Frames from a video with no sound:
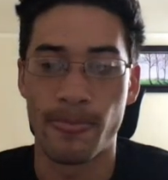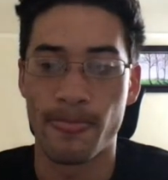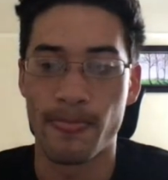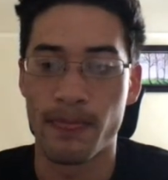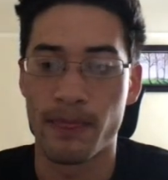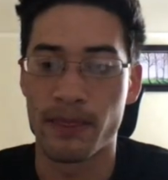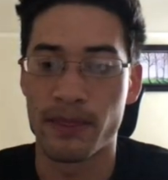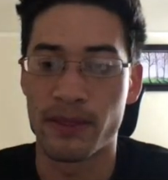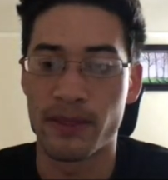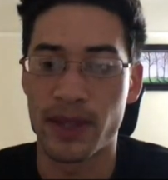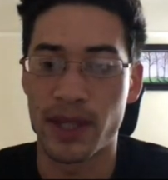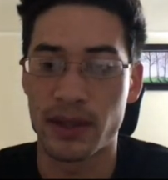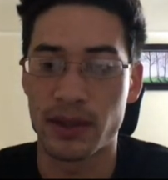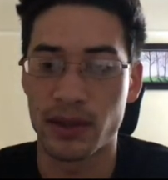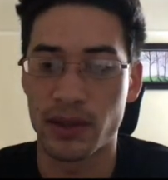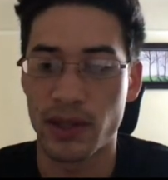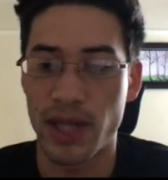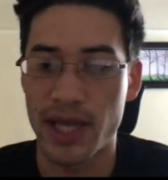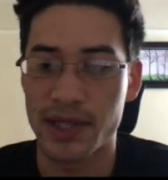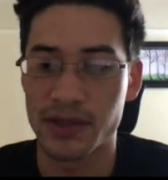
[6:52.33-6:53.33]
then
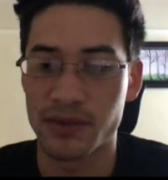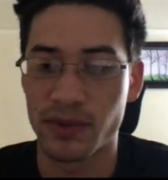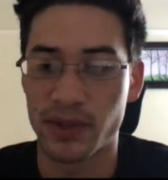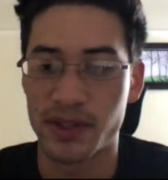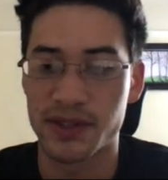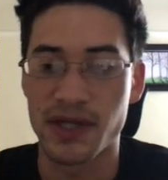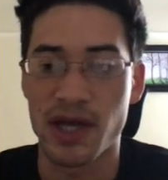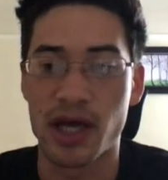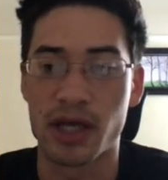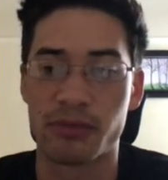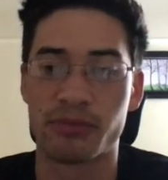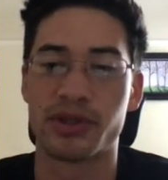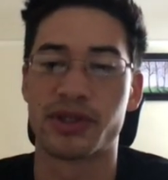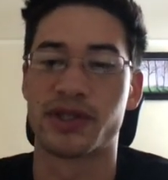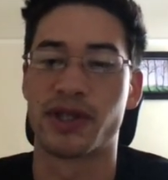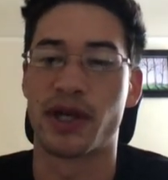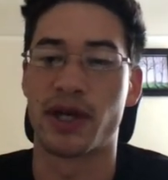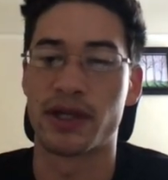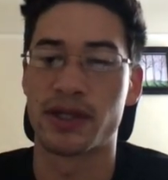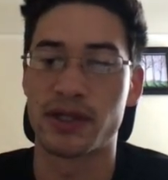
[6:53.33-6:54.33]
the last one is en
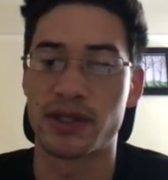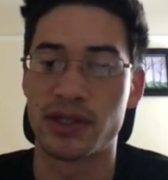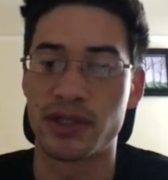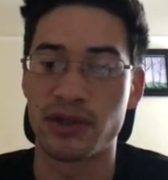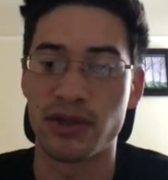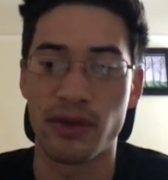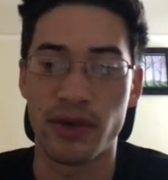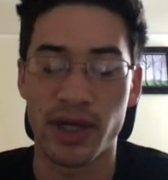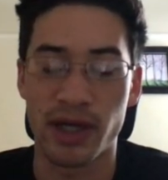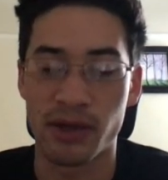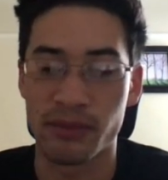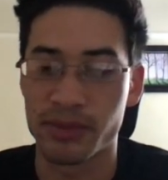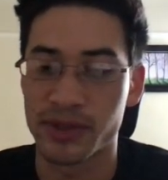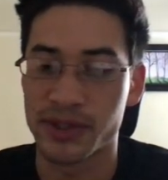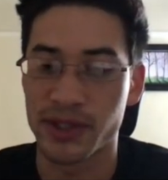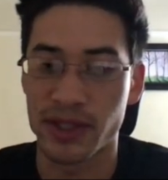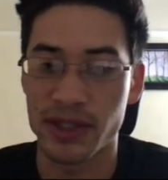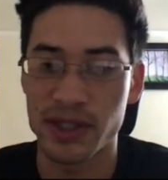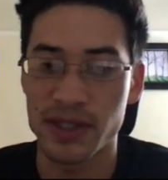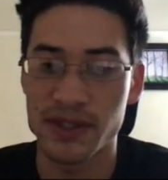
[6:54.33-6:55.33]
passant. Do you know what en
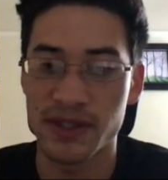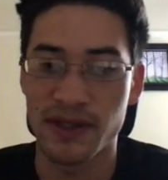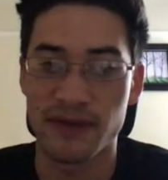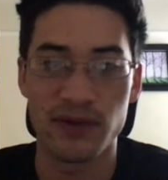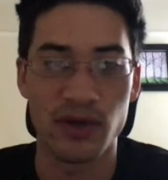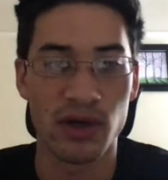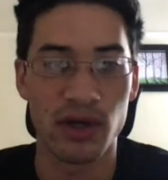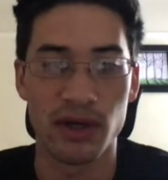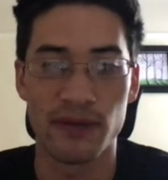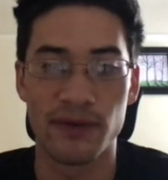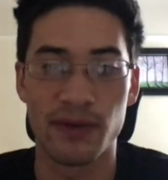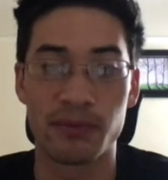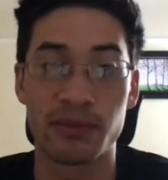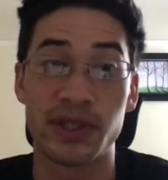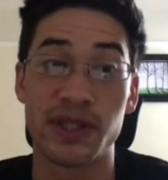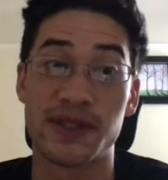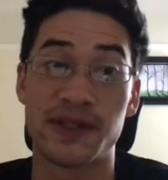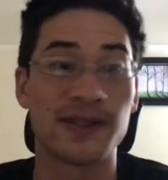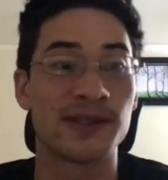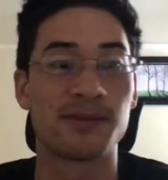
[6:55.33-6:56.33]
passant is? Have you heard of it?
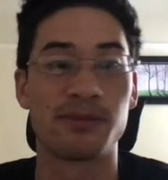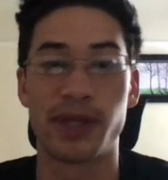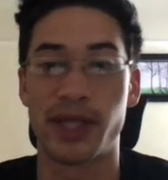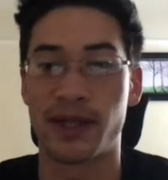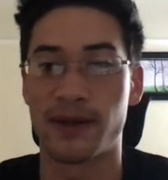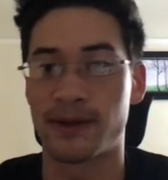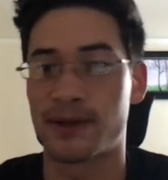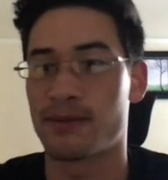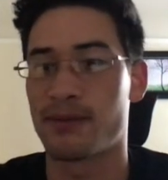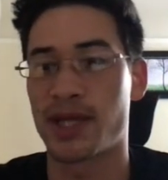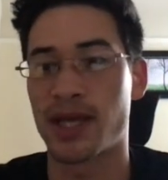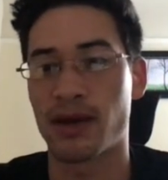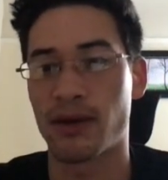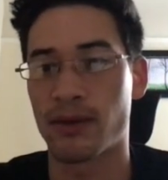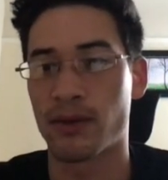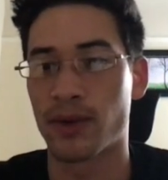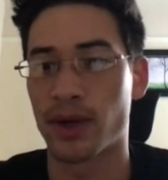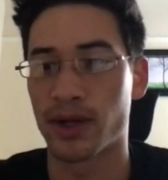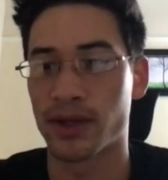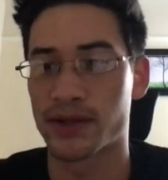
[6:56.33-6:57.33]
Please explain it to me how
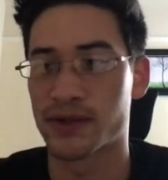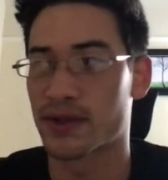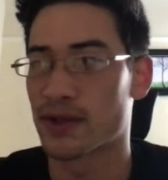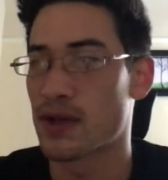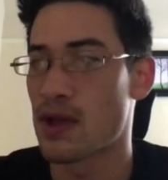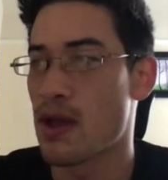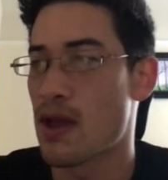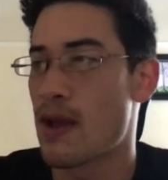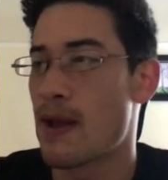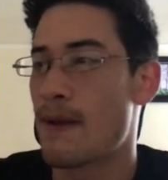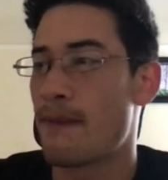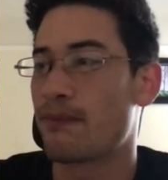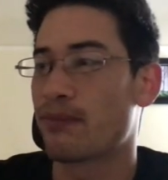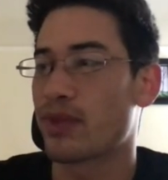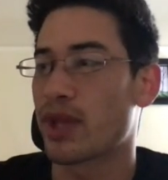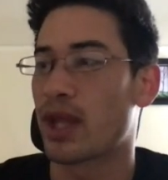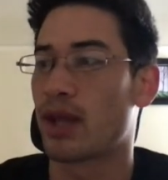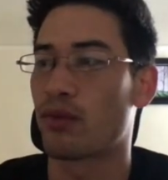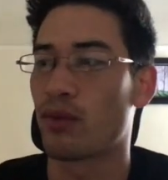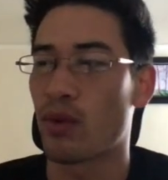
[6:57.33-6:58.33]
it works.
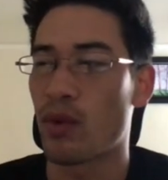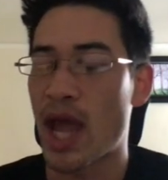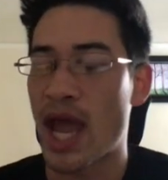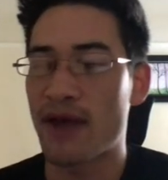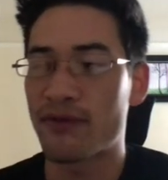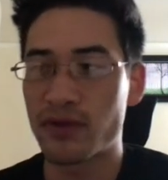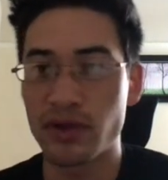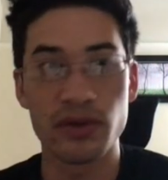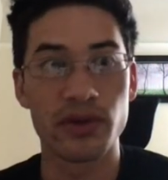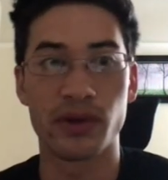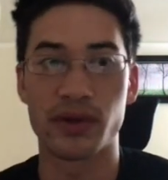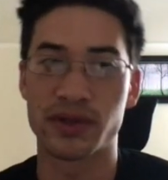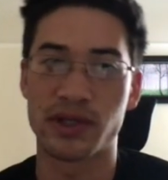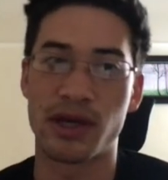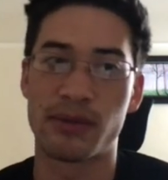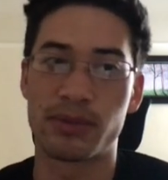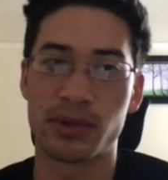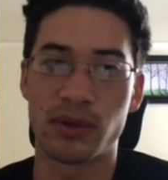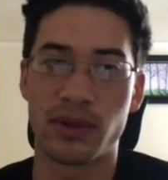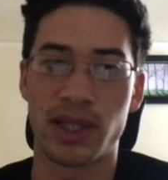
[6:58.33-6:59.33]
And after those
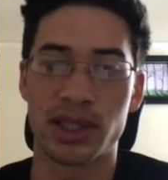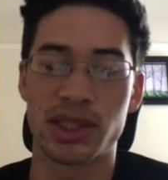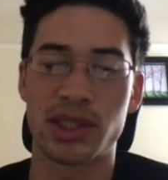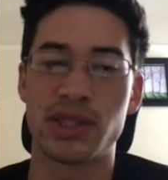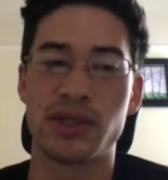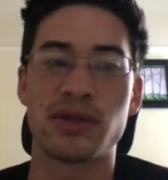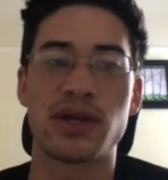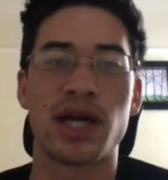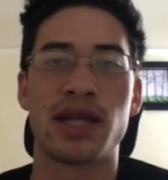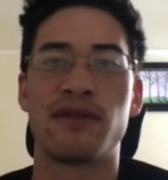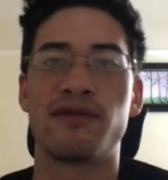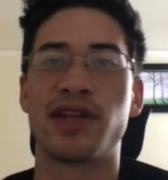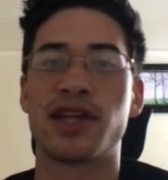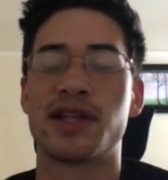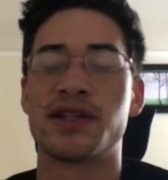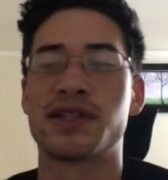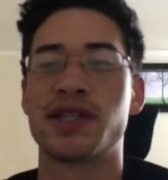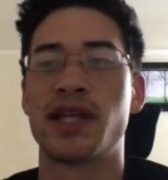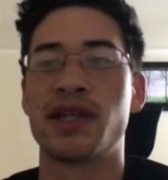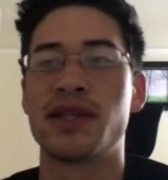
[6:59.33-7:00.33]
couple questions, you kind of get a sense.